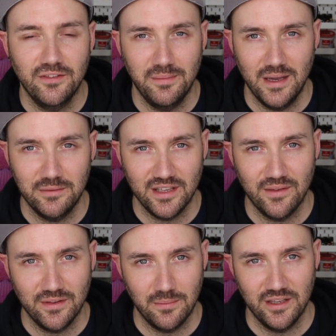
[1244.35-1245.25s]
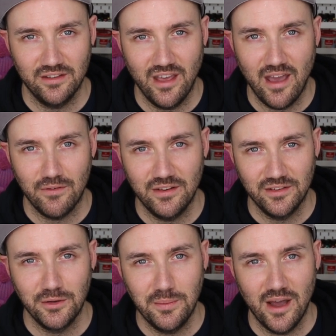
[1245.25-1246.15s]
to be able to give something to every
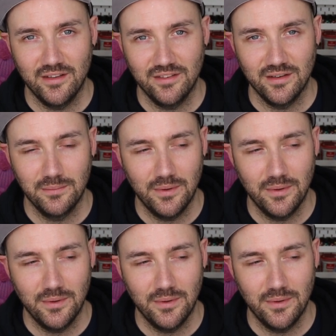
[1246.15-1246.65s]
single person,